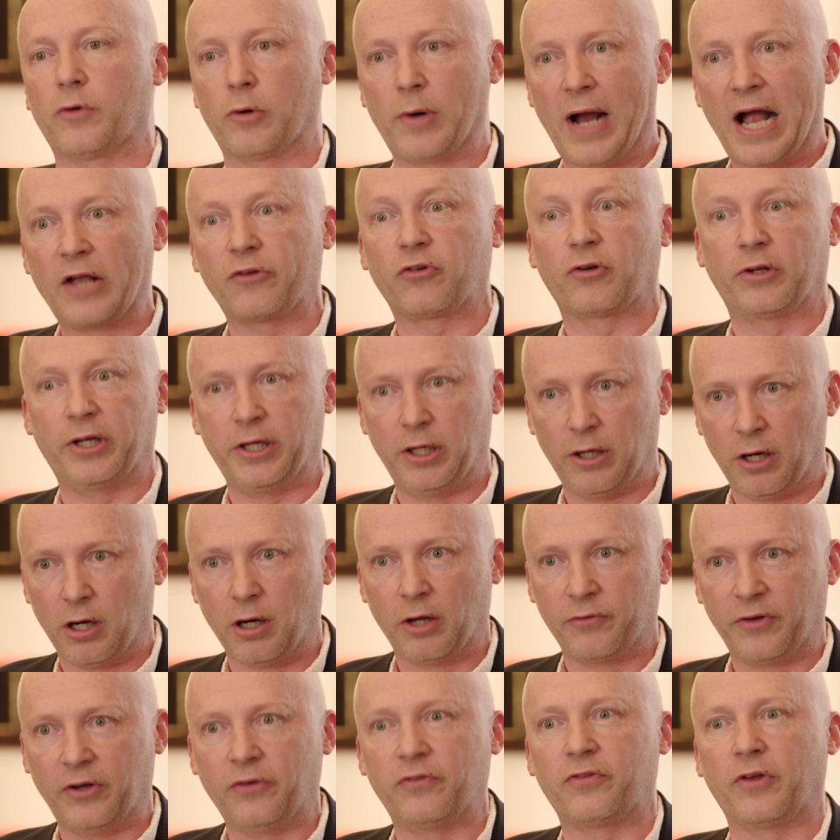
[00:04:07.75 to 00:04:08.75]
or actually
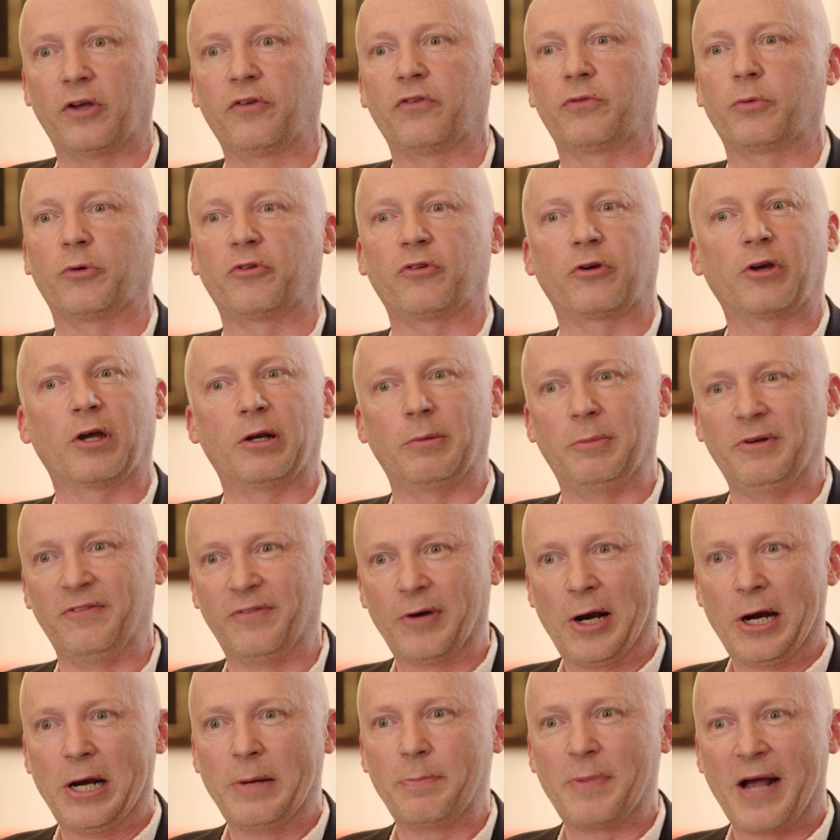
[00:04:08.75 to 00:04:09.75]
are these things which are going to be
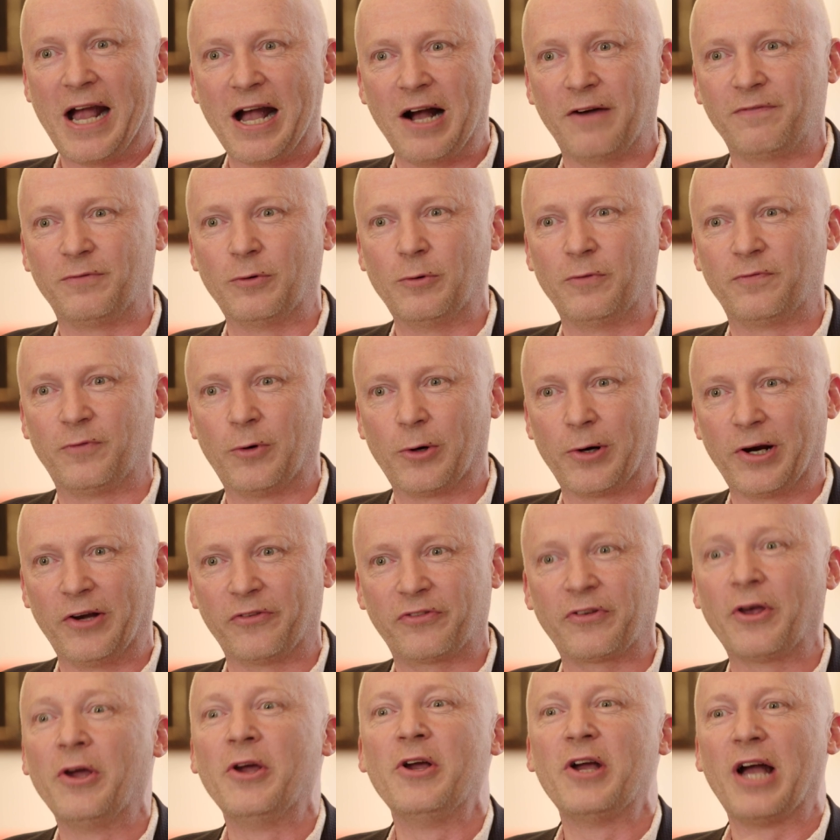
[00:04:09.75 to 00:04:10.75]
very powerful for
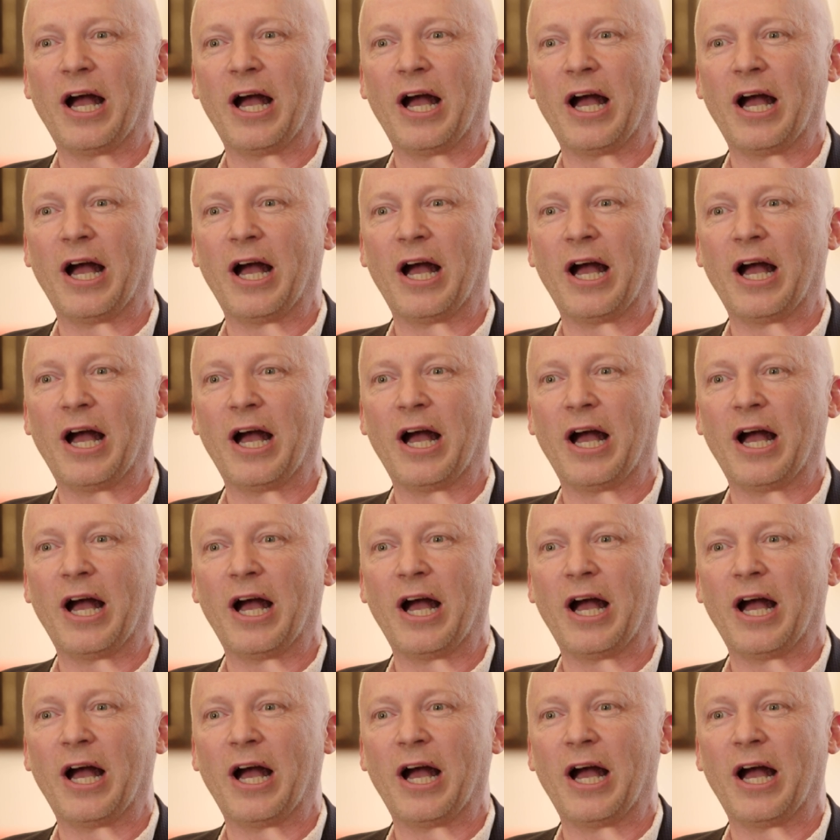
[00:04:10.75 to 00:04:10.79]
us,